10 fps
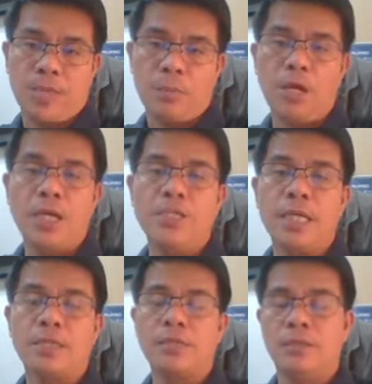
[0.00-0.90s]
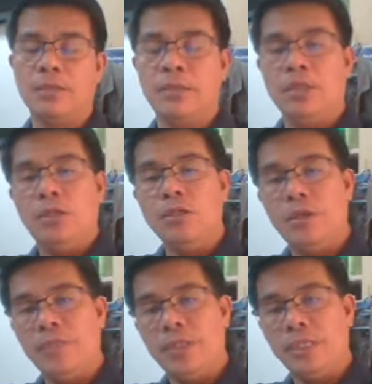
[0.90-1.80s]
projects now you
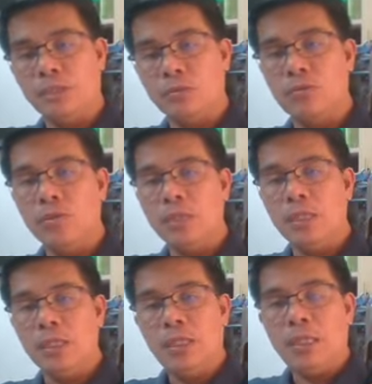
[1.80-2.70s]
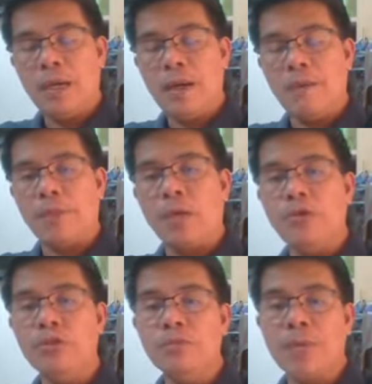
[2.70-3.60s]
have in the school.
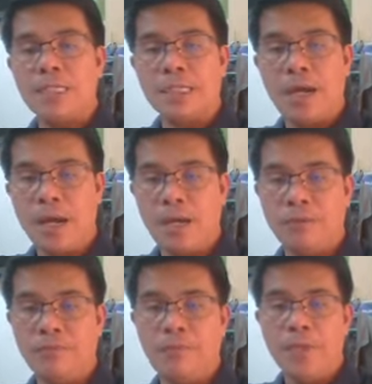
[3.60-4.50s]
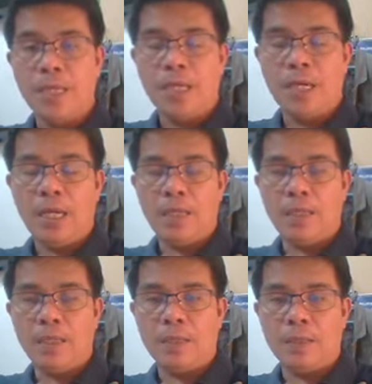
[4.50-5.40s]
You must have
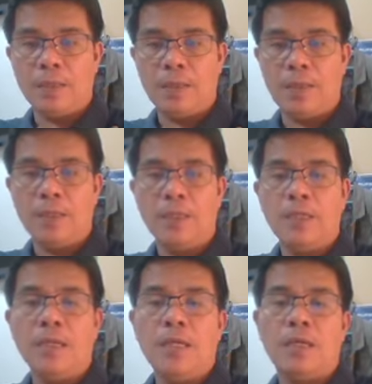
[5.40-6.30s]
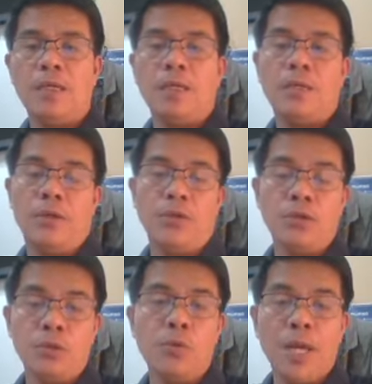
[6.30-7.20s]
uh,
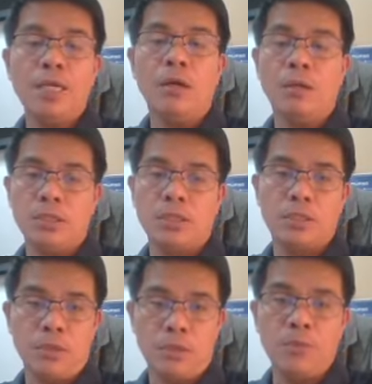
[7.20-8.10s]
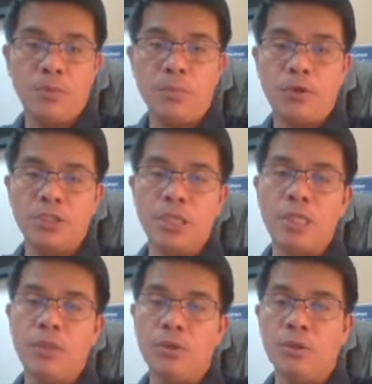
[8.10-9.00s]
your way also of
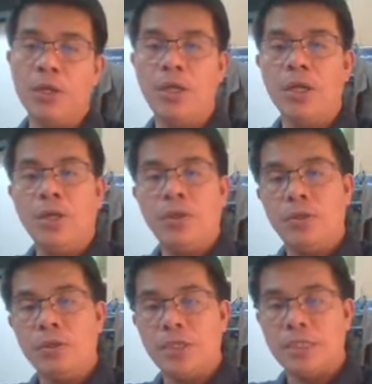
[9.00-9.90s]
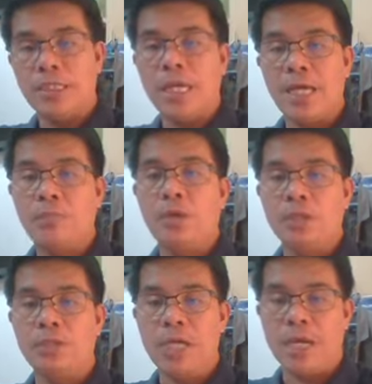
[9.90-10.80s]
reporting your CI
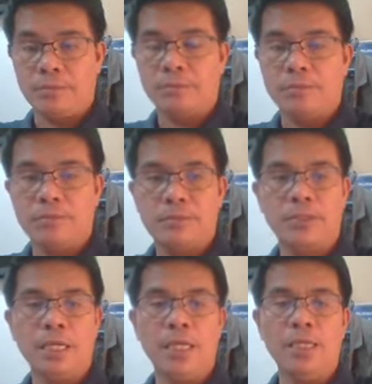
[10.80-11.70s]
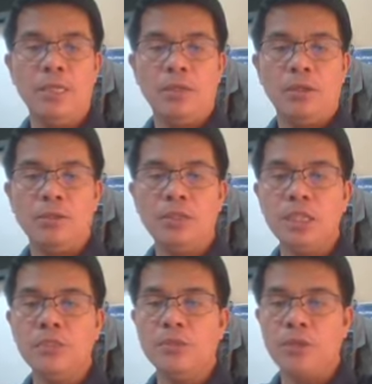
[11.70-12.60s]
project. Okay, you
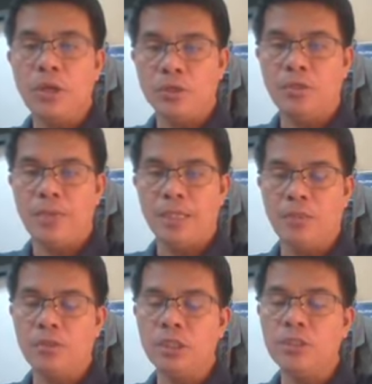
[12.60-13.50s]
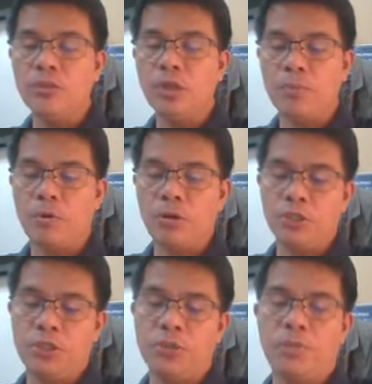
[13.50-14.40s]
need to document, you need to
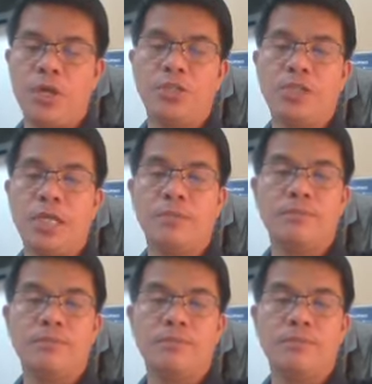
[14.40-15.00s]
report your project.